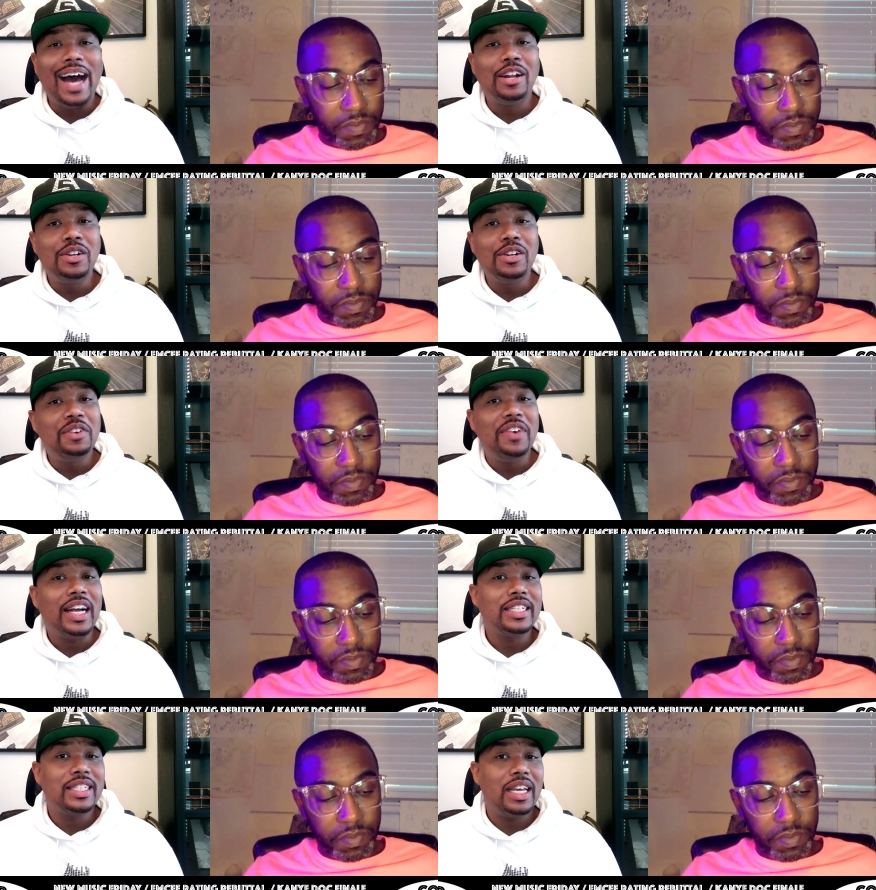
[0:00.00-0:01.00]
Speaker 1: I don't know if
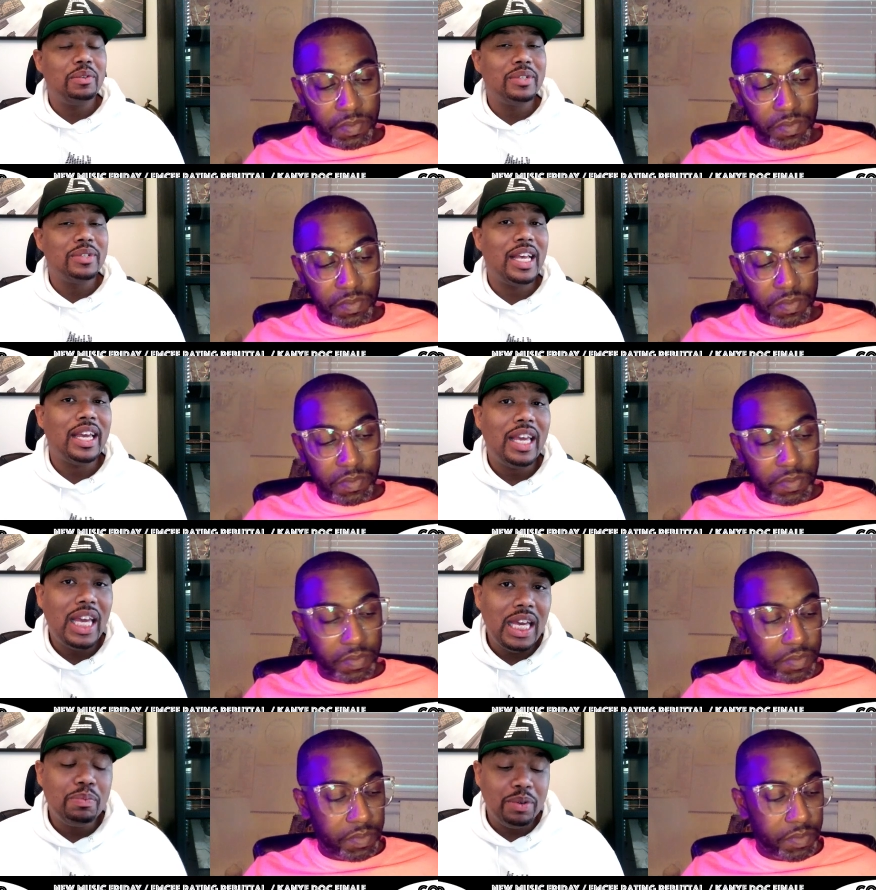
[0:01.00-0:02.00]
I could say it was a
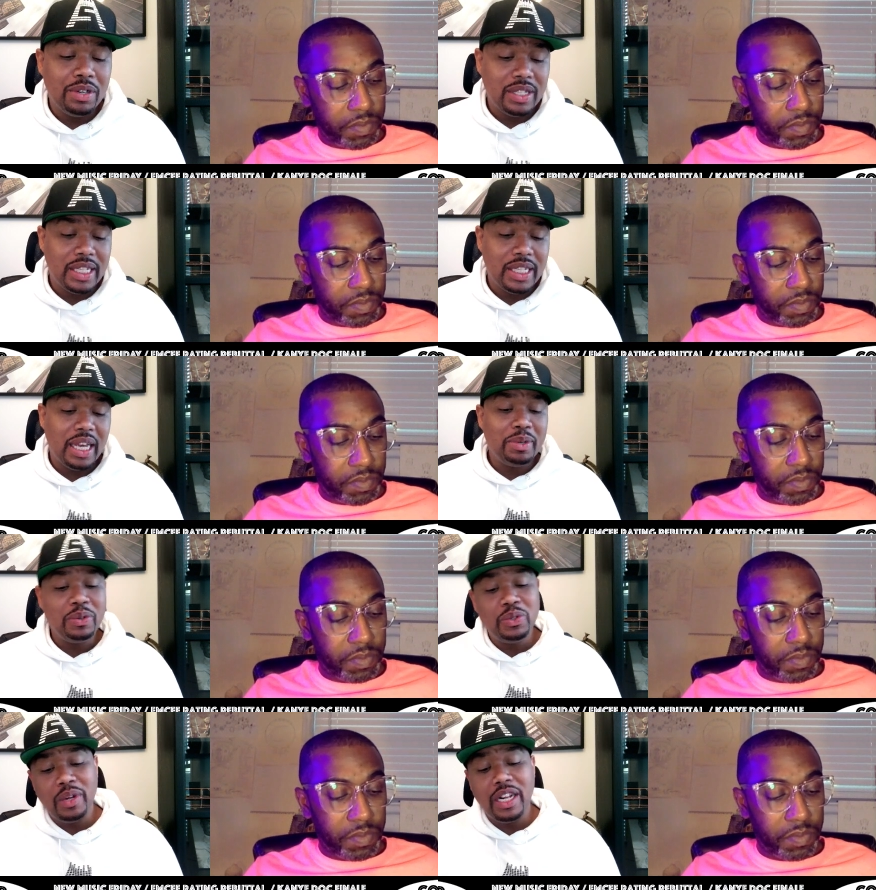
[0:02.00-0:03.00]
hit per se,
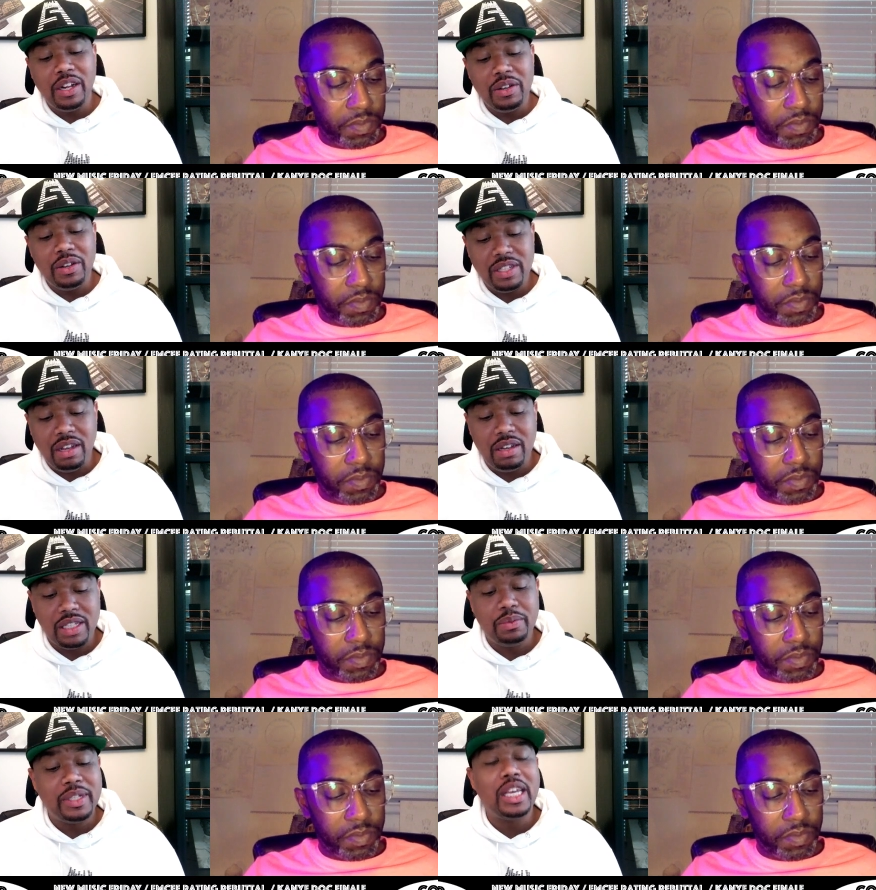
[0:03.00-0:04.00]
but it was one of those
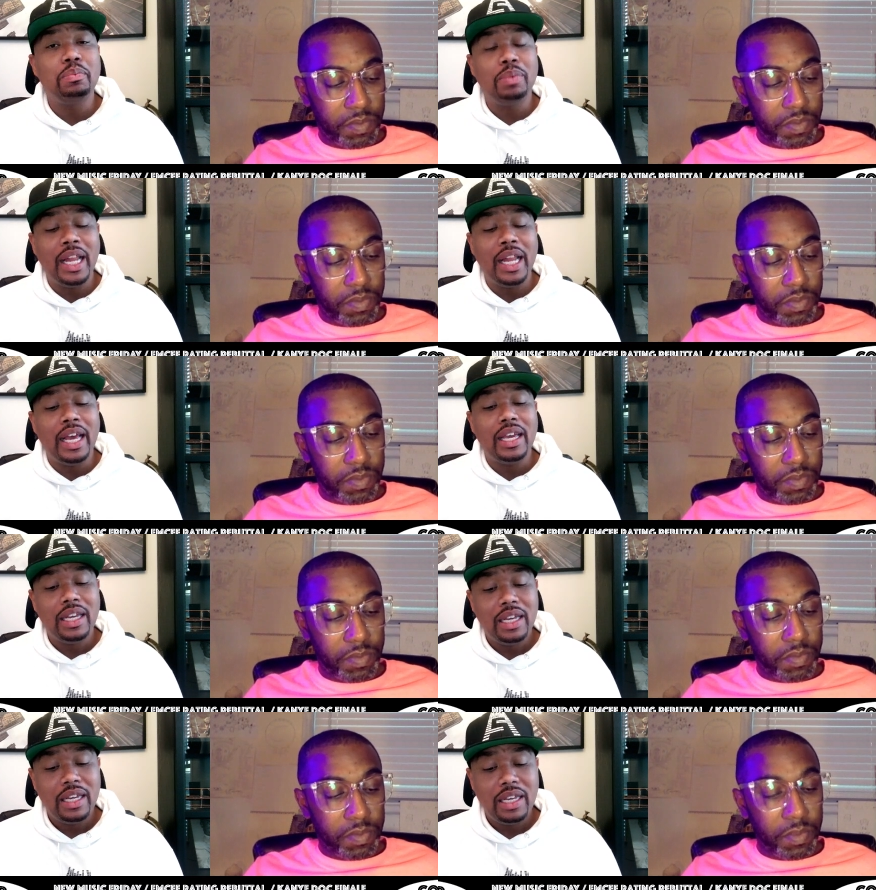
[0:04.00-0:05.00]
songs that was getting played.
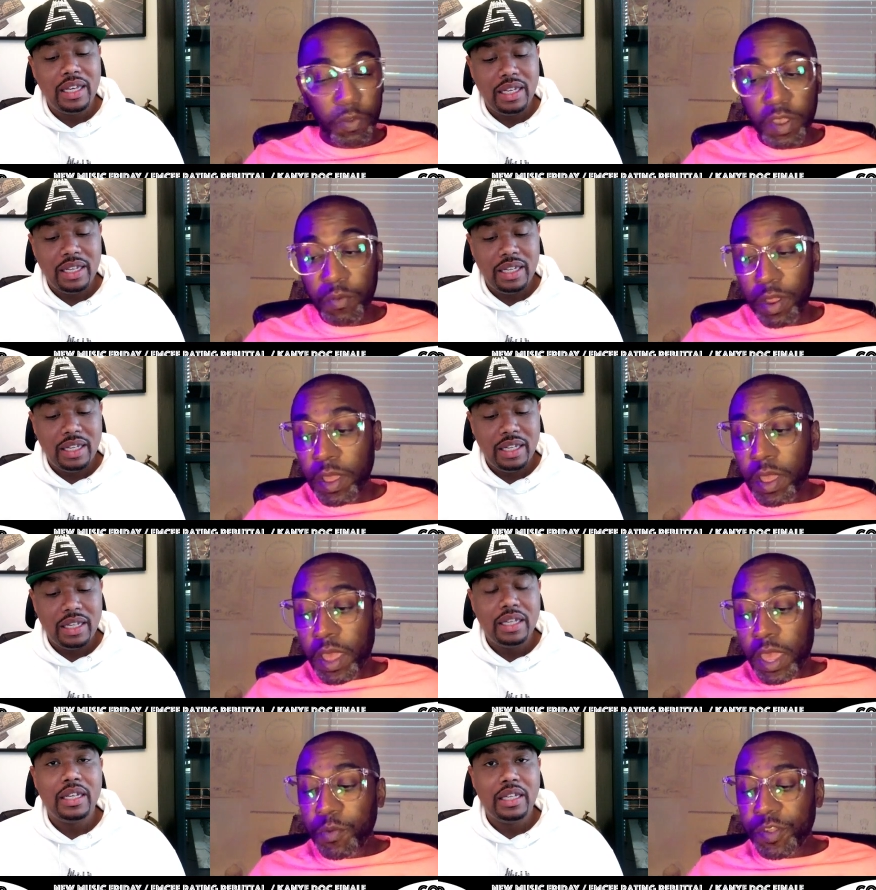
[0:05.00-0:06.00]
Speaker 2: was getting
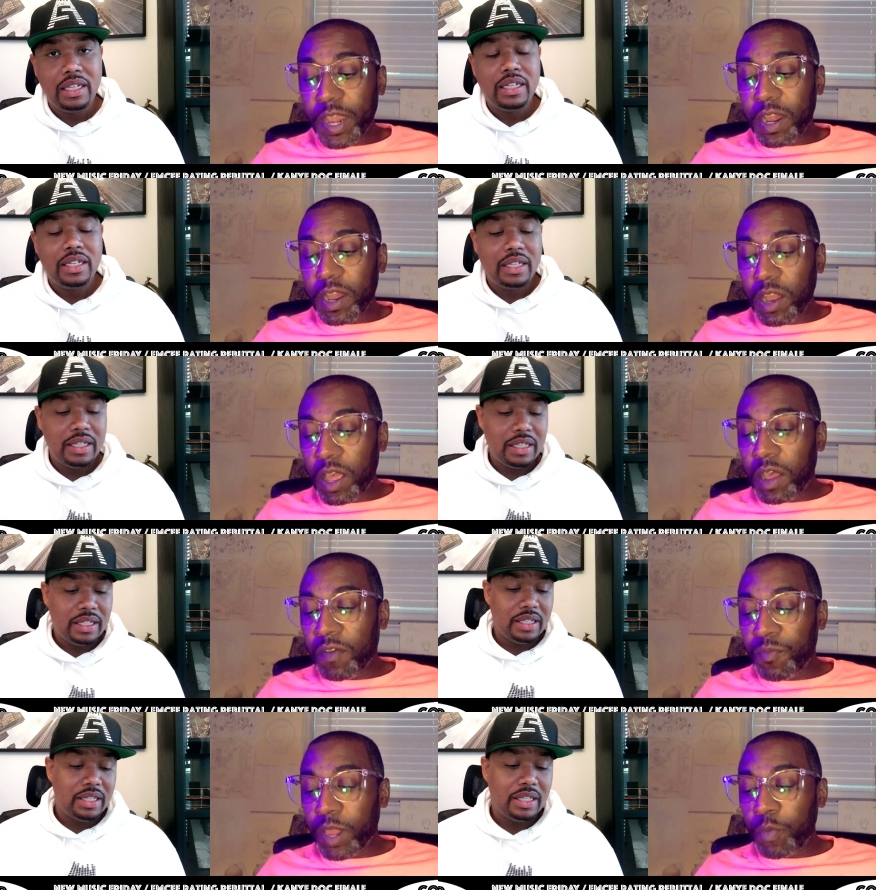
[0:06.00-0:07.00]
he was getting
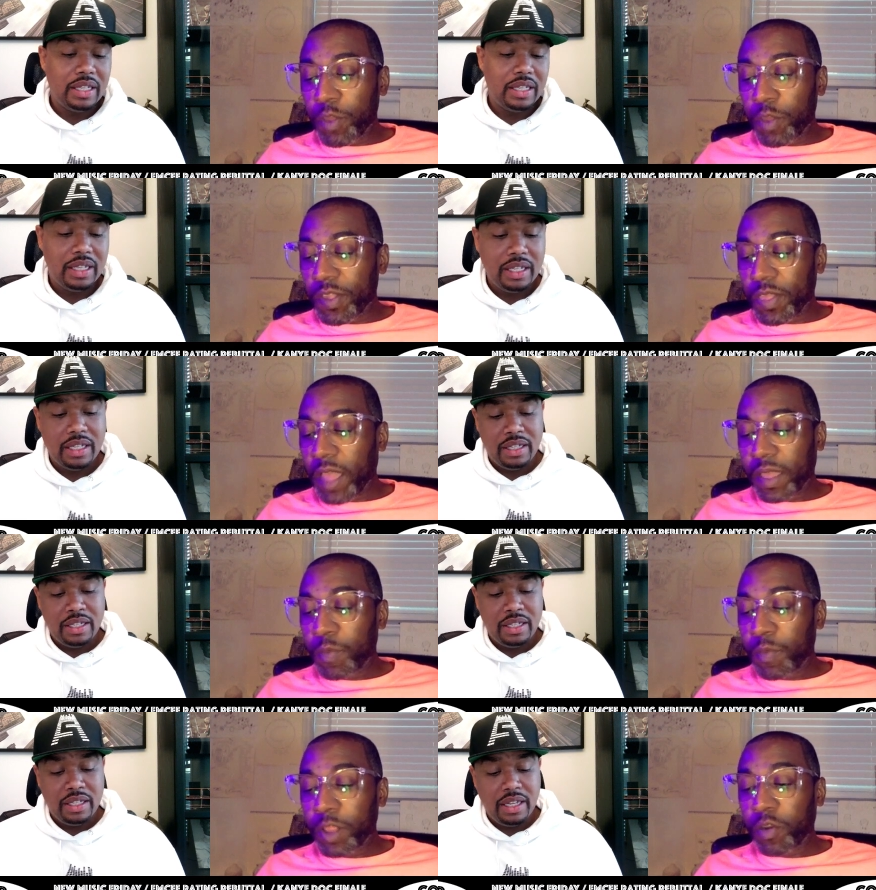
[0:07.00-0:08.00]
love, but it wasn't
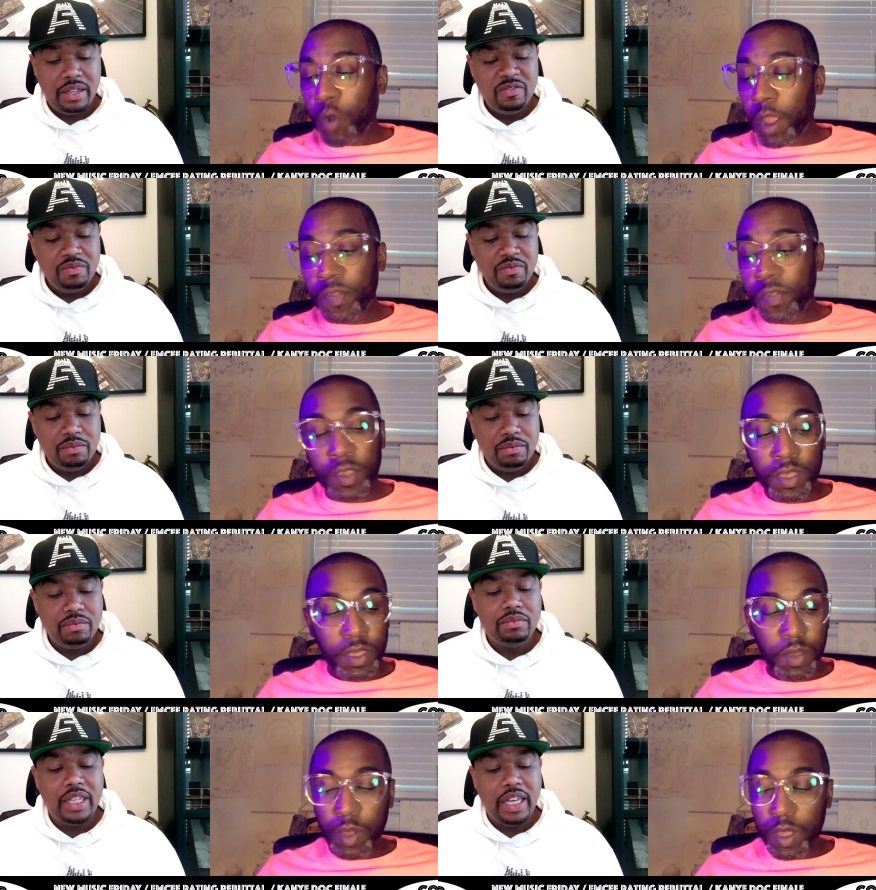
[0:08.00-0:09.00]
like it wasn't
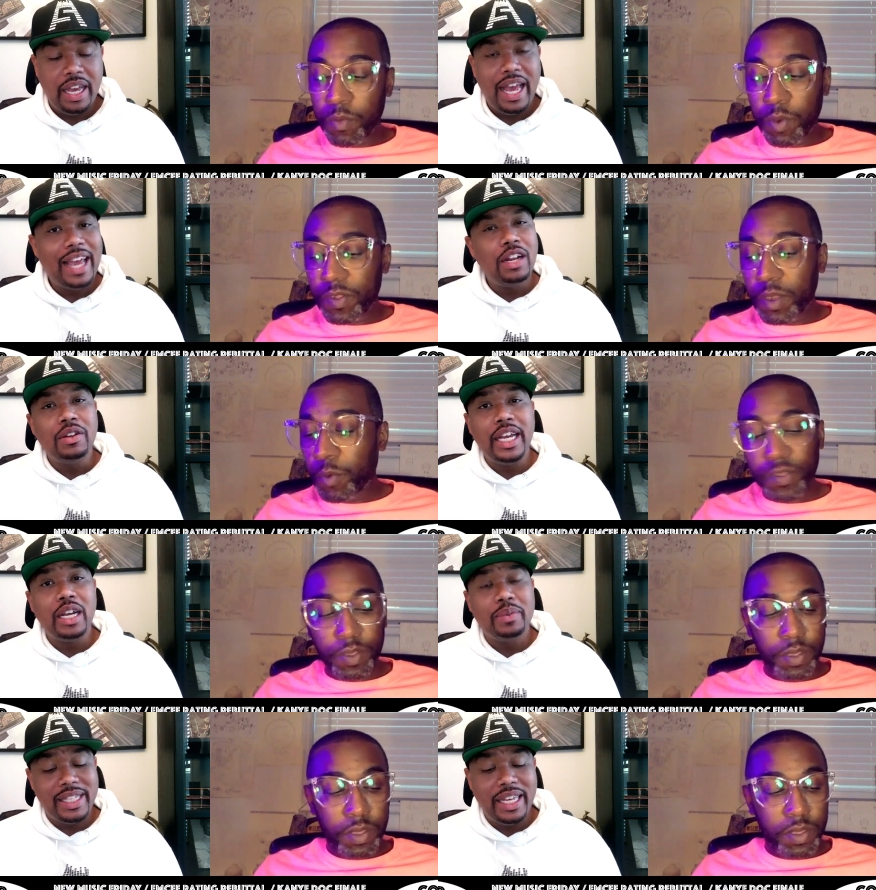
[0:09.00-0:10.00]
crazy. Yeah, was, ain't no
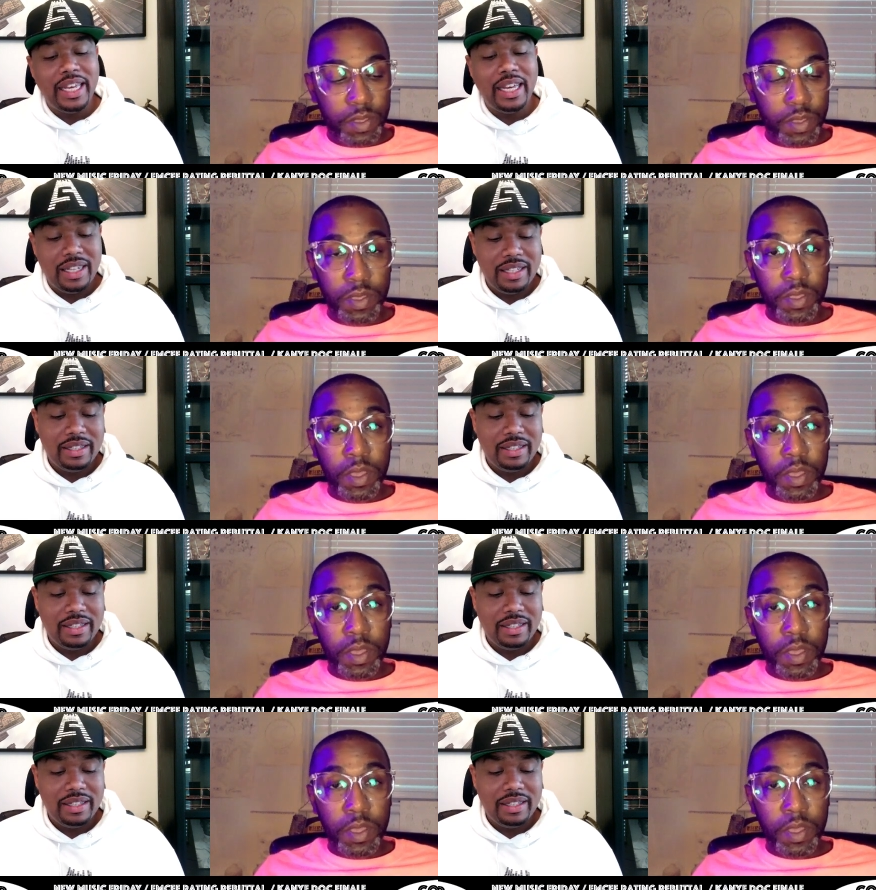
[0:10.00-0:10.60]
nigga was the hit.